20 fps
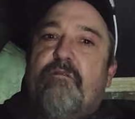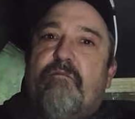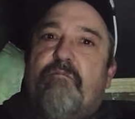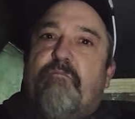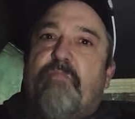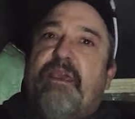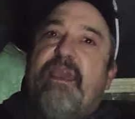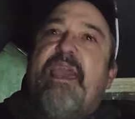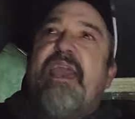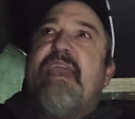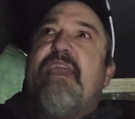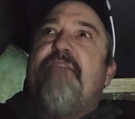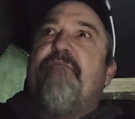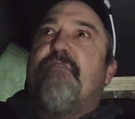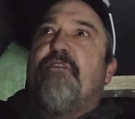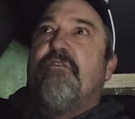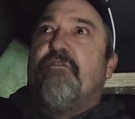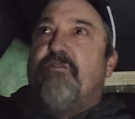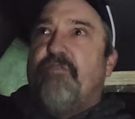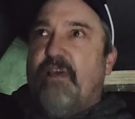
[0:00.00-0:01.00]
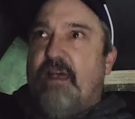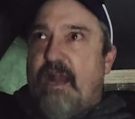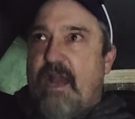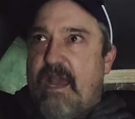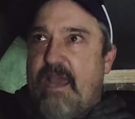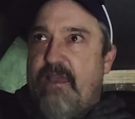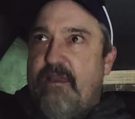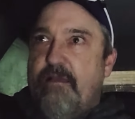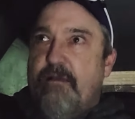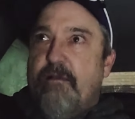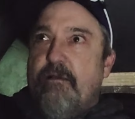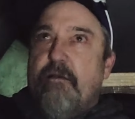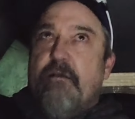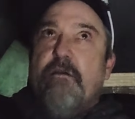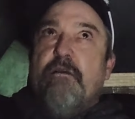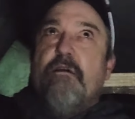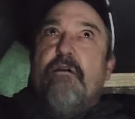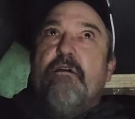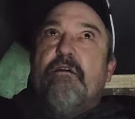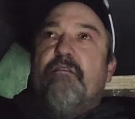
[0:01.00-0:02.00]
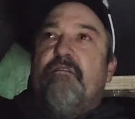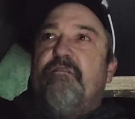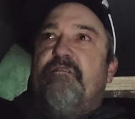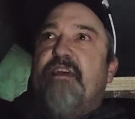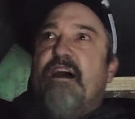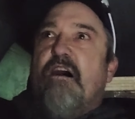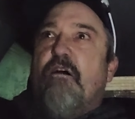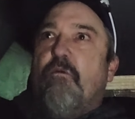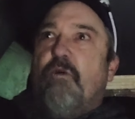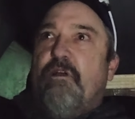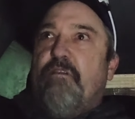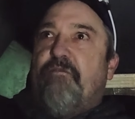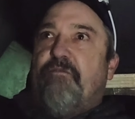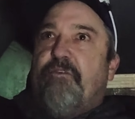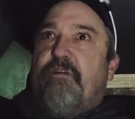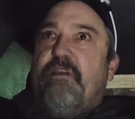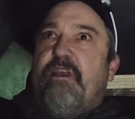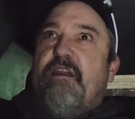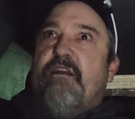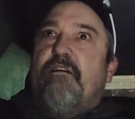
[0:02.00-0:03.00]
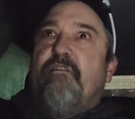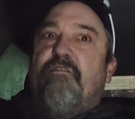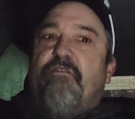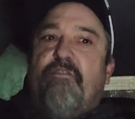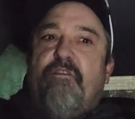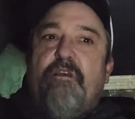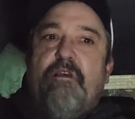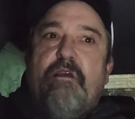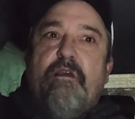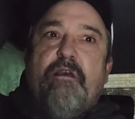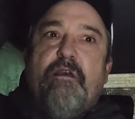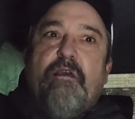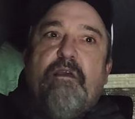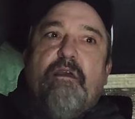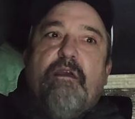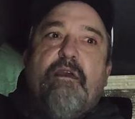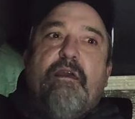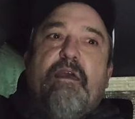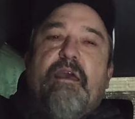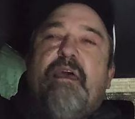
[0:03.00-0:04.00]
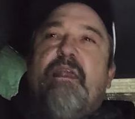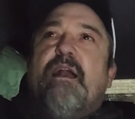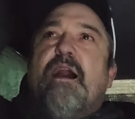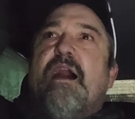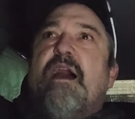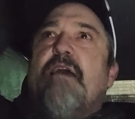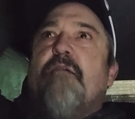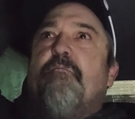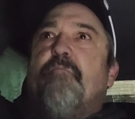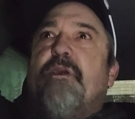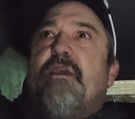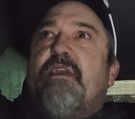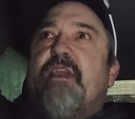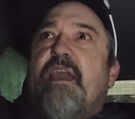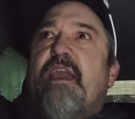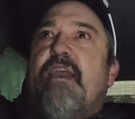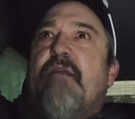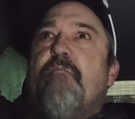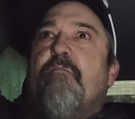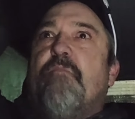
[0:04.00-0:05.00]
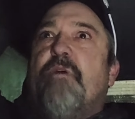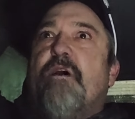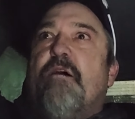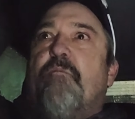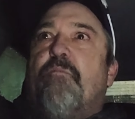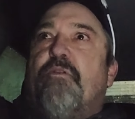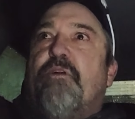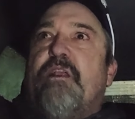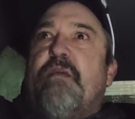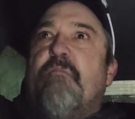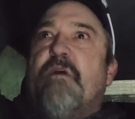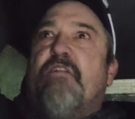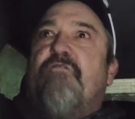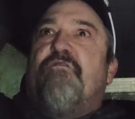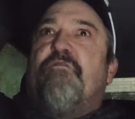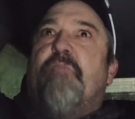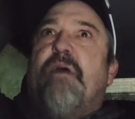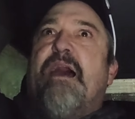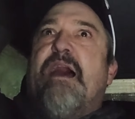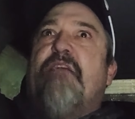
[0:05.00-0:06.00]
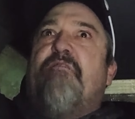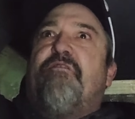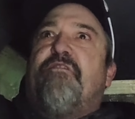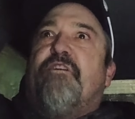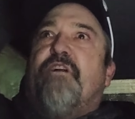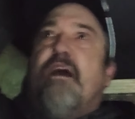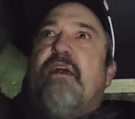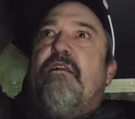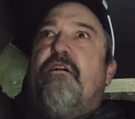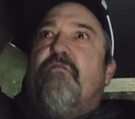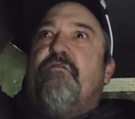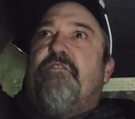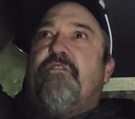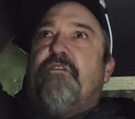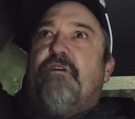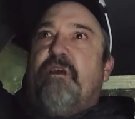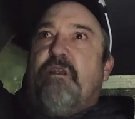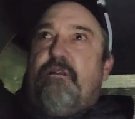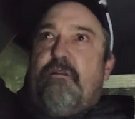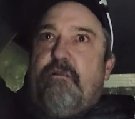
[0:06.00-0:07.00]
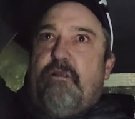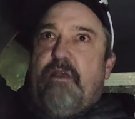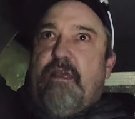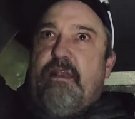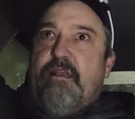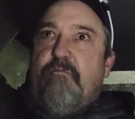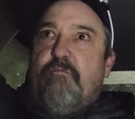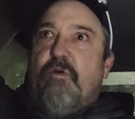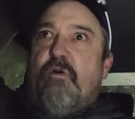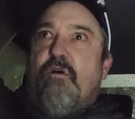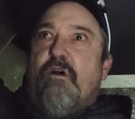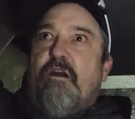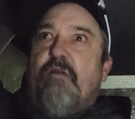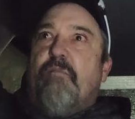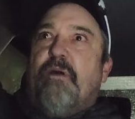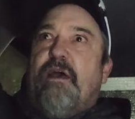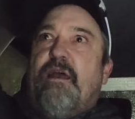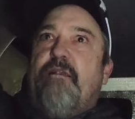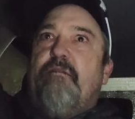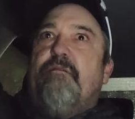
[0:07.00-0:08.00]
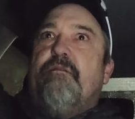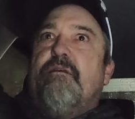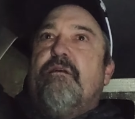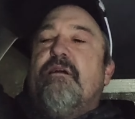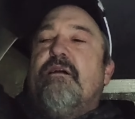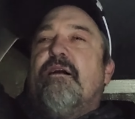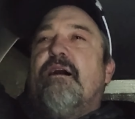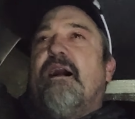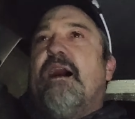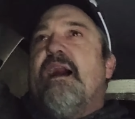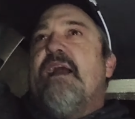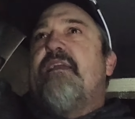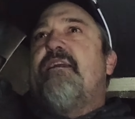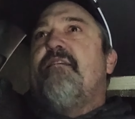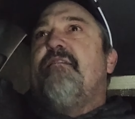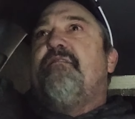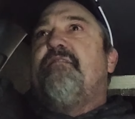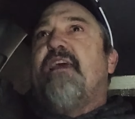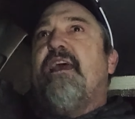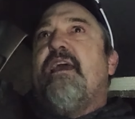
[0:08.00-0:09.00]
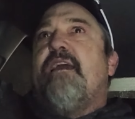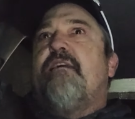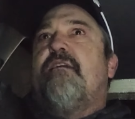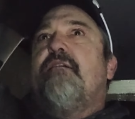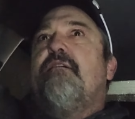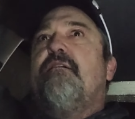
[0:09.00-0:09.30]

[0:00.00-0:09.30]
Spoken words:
behaviors that I dealt with for years. And I became pretty much a master. I don't do it anymore, but I can take